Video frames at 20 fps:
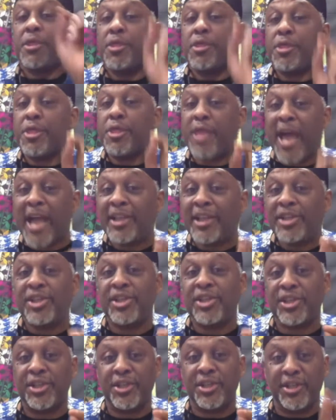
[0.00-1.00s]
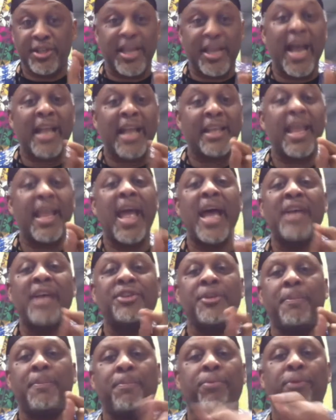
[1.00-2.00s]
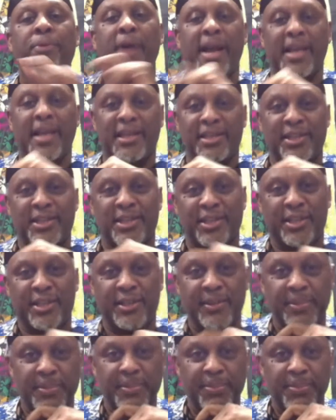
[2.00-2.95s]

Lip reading: That has a price,